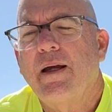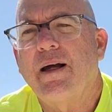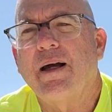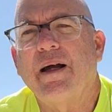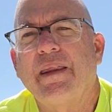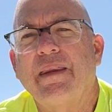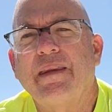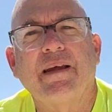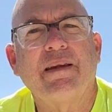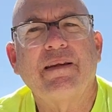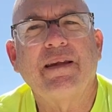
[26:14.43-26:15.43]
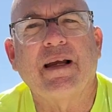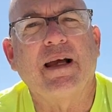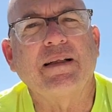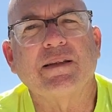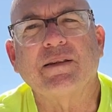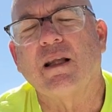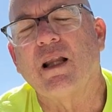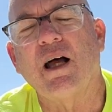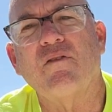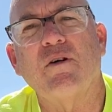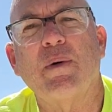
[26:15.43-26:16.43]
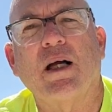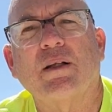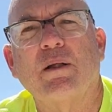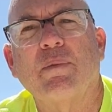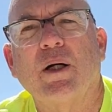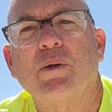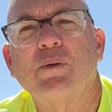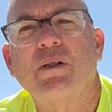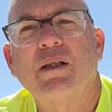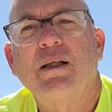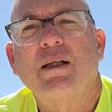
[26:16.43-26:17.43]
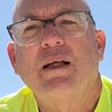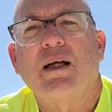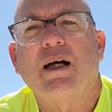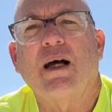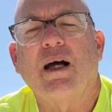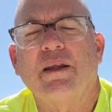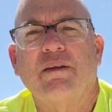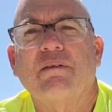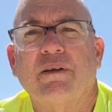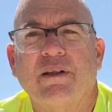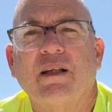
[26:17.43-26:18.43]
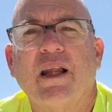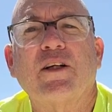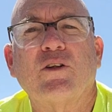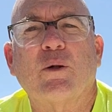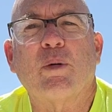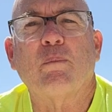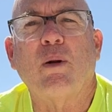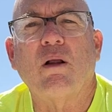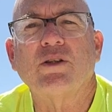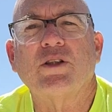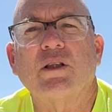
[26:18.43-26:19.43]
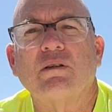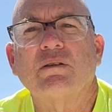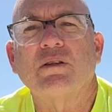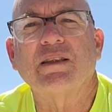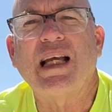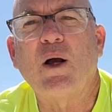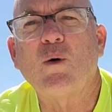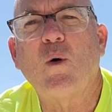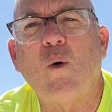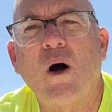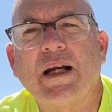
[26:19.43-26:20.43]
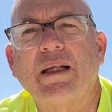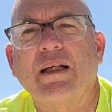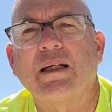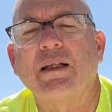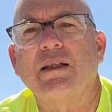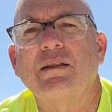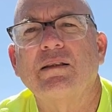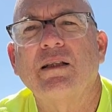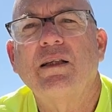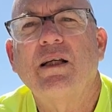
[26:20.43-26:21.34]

Uh, the other thing I just love about the boat, uh, or the electric propulsion, is how quiet it is.